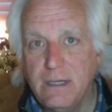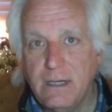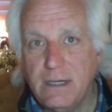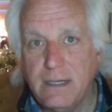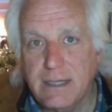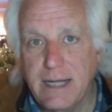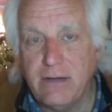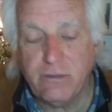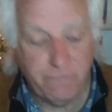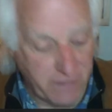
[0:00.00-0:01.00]
uh,
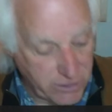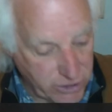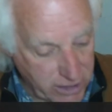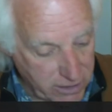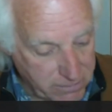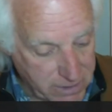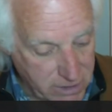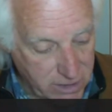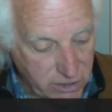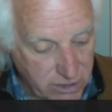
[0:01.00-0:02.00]
counterfeit share
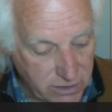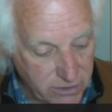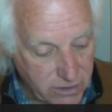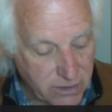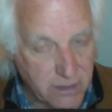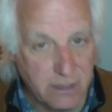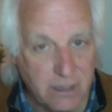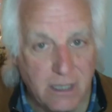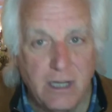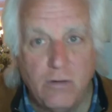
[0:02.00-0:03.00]
positions,
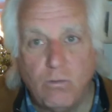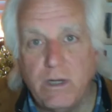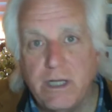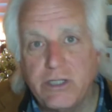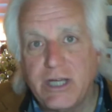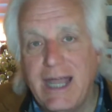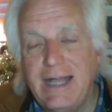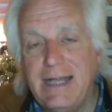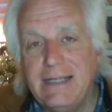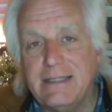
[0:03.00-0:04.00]
which
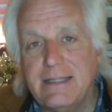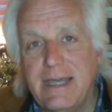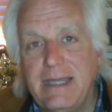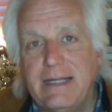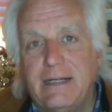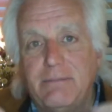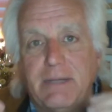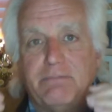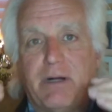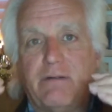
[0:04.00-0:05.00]
as they come
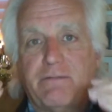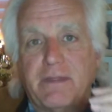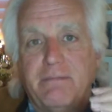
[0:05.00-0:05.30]
up off the